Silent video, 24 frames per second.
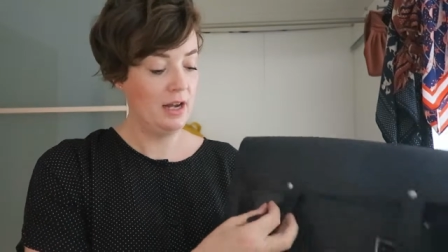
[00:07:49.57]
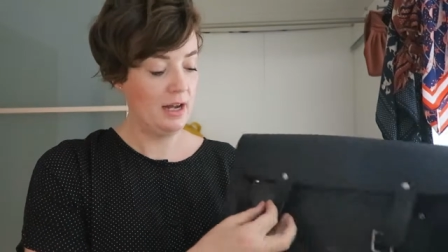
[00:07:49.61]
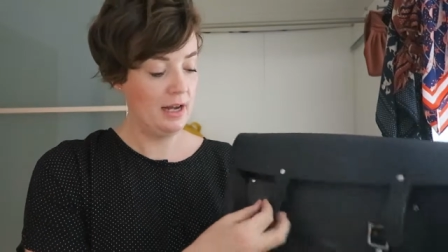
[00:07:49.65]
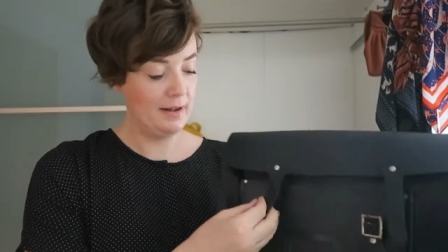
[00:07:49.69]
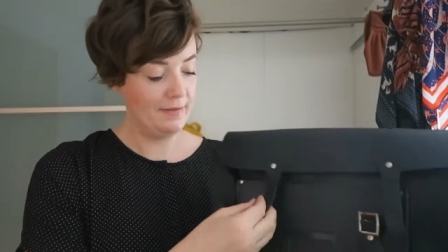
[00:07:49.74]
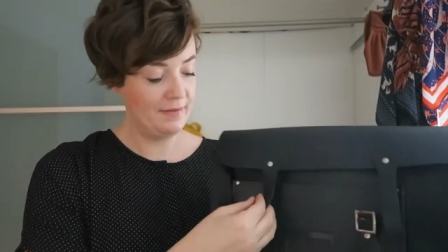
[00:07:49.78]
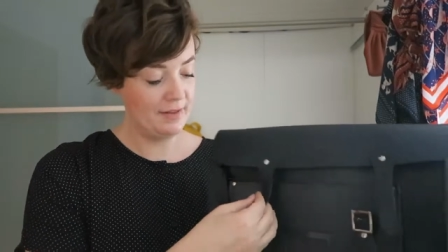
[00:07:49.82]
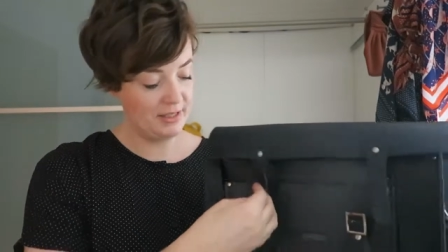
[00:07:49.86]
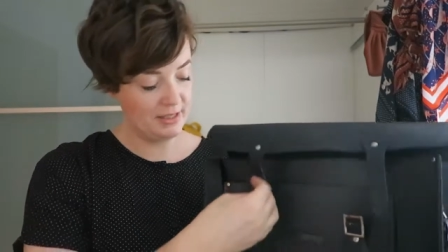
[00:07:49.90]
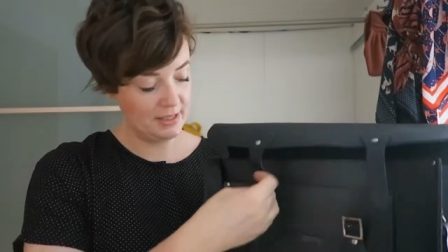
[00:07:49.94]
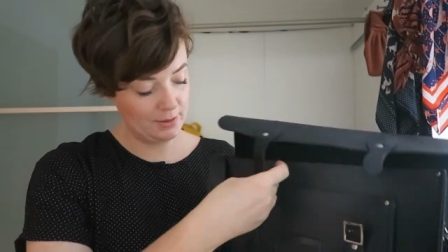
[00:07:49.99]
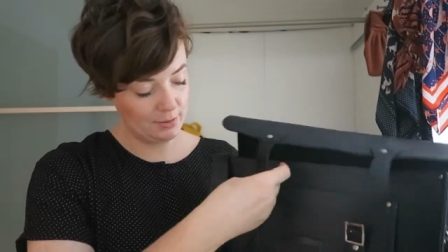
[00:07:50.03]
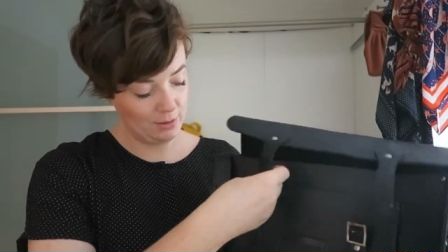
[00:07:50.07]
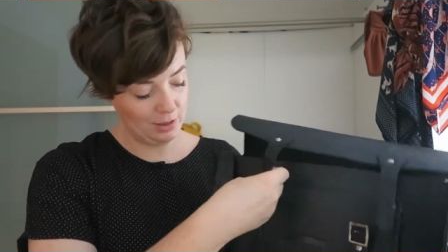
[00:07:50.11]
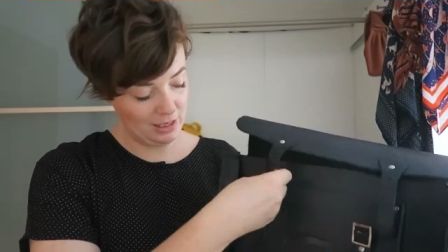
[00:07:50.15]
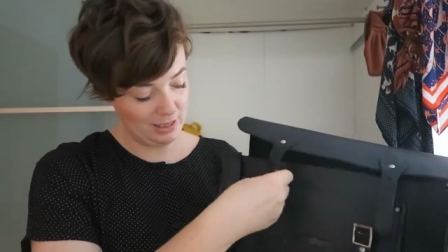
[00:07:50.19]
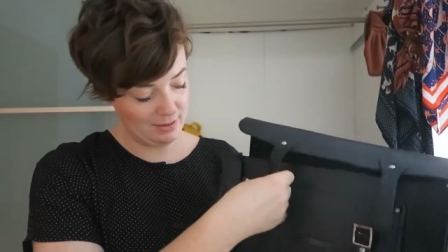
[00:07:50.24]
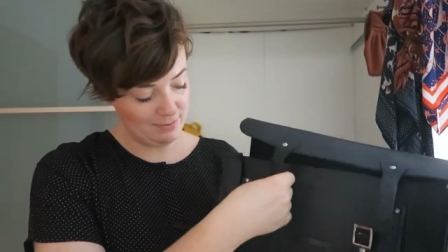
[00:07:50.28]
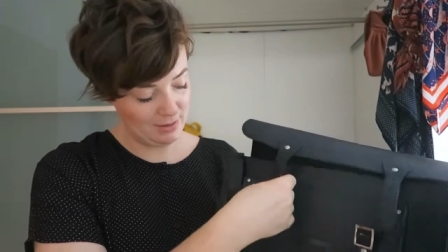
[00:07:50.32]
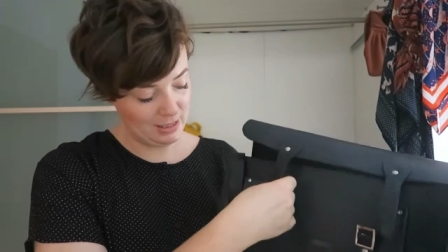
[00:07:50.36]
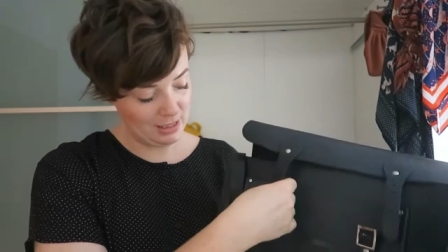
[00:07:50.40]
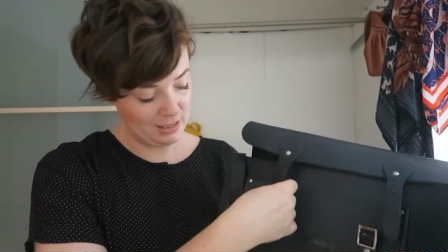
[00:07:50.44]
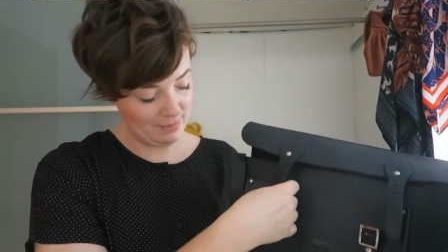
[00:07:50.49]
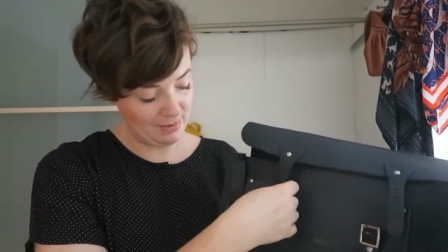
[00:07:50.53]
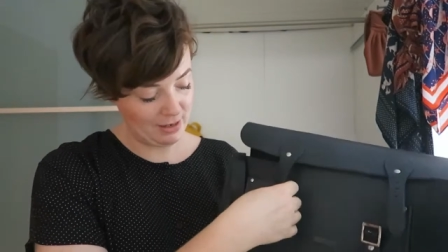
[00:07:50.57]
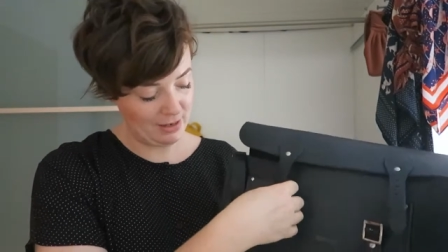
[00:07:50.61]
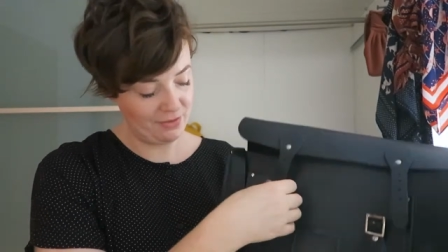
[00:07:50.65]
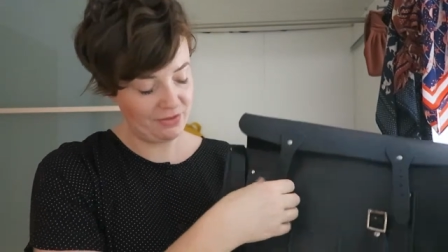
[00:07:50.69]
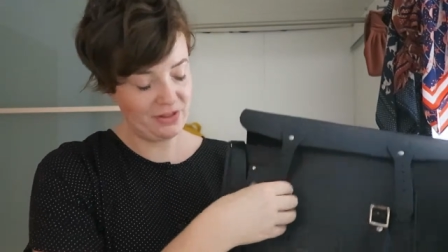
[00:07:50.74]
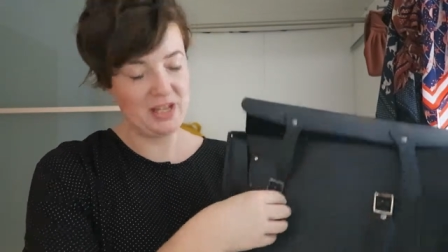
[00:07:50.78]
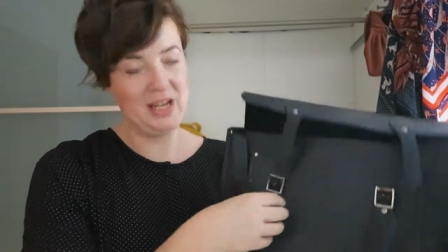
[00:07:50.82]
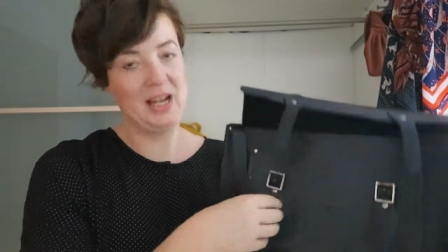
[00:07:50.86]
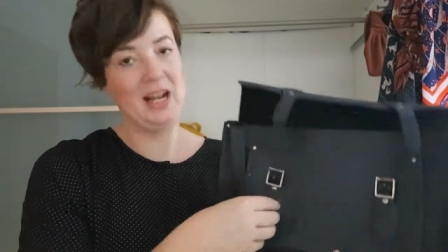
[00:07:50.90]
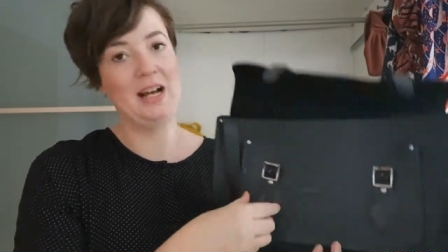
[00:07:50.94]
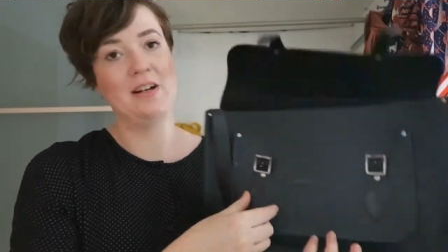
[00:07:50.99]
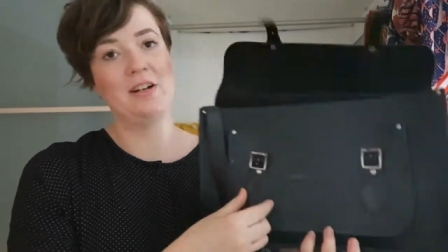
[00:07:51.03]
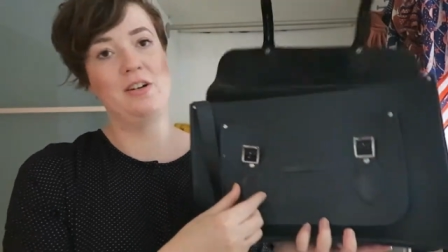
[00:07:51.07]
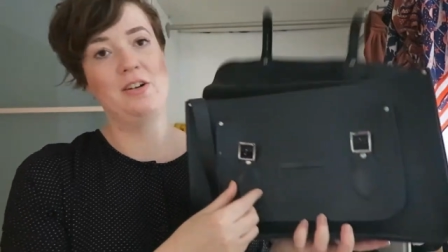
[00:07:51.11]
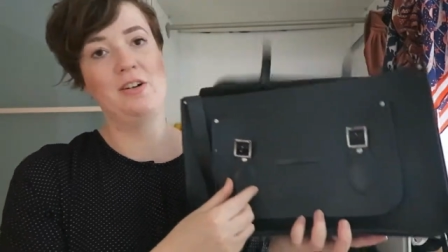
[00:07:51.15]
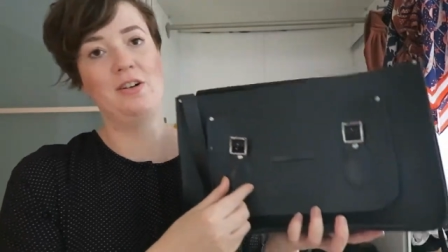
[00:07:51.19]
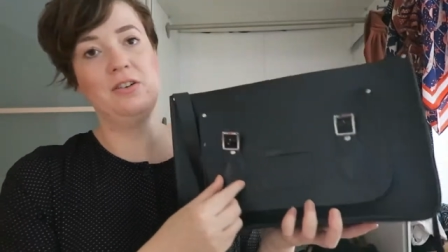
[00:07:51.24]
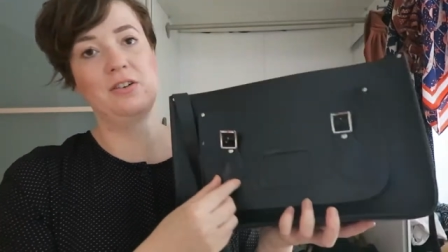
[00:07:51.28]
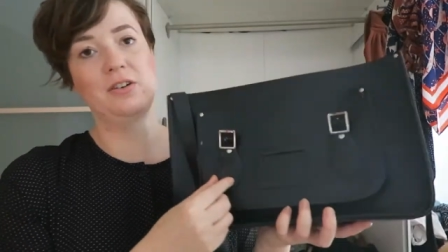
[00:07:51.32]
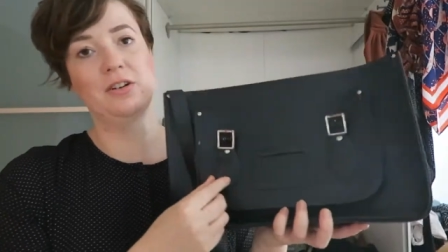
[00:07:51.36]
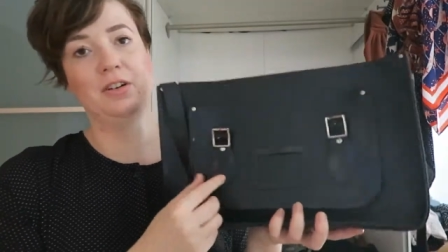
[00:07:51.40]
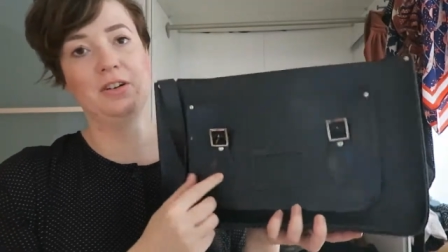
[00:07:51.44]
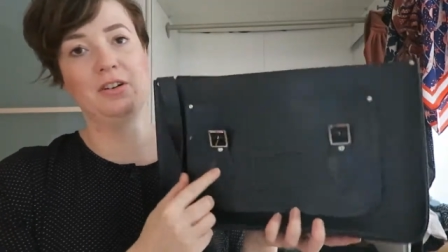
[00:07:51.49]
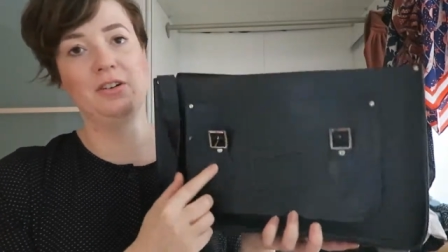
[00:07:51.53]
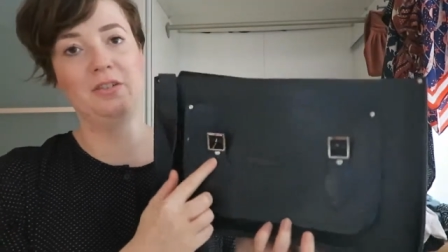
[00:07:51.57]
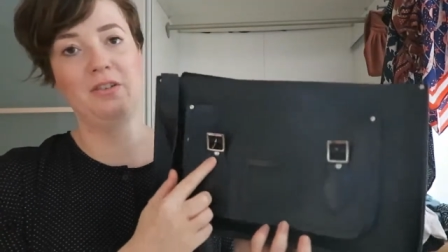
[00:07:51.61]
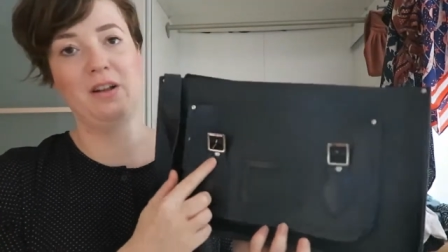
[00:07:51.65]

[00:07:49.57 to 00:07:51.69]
And this is what I mean about the analog,